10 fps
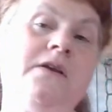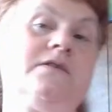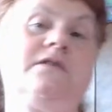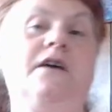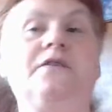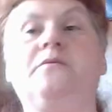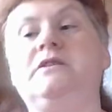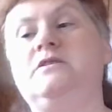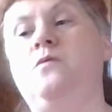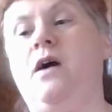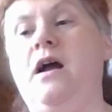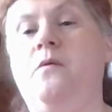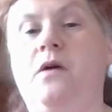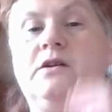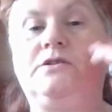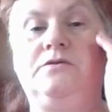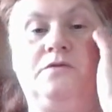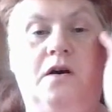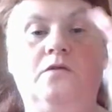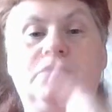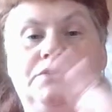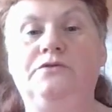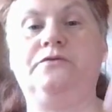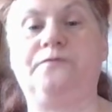It's another reason why I want to go to